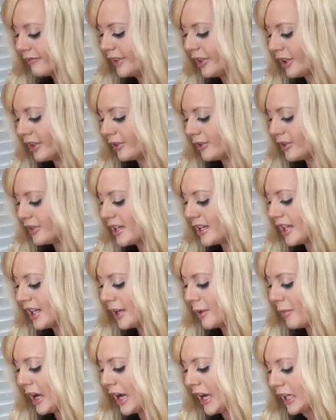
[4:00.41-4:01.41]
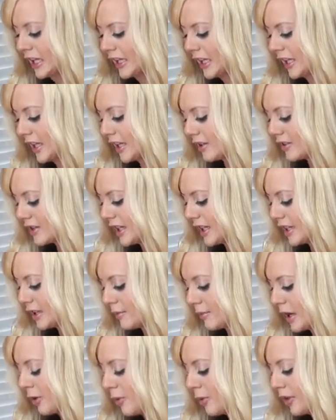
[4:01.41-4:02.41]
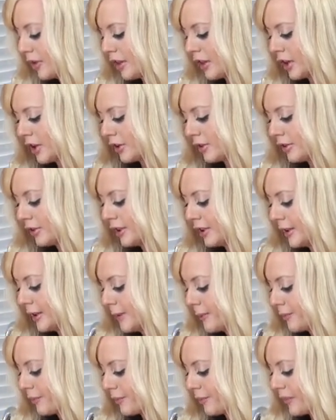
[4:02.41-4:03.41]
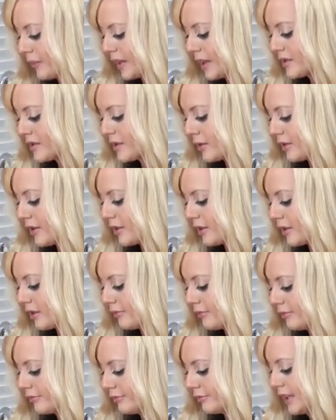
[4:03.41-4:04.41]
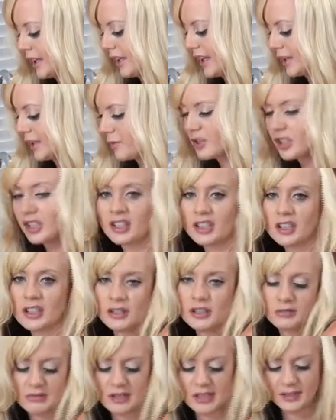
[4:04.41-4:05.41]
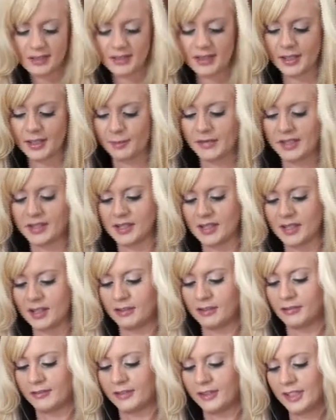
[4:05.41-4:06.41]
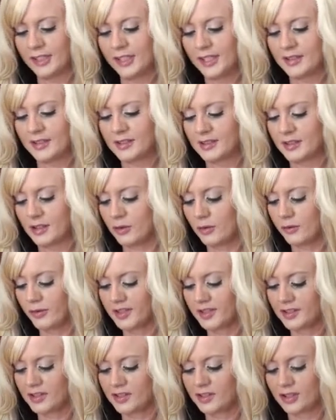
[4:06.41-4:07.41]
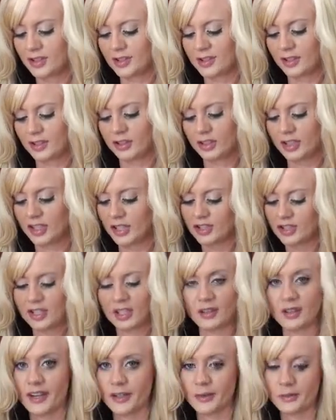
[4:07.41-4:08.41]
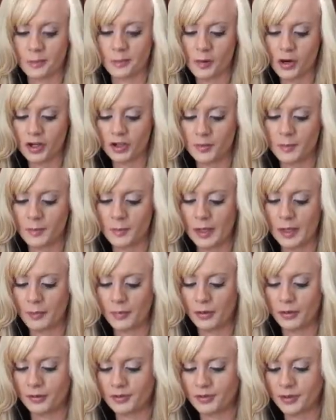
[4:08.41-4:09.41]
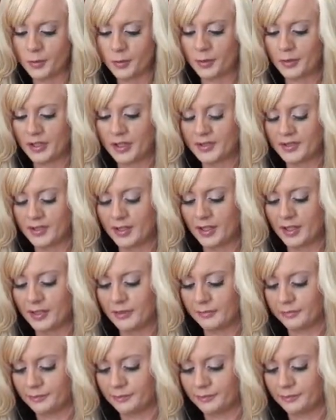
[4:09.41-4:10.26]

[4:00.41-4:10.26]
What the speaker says: You know, you're taking them hiking, you're taking them out with you. So I like them to look a little rustic myself. So this is just a cookie sheet lined with parchment paper, super easy.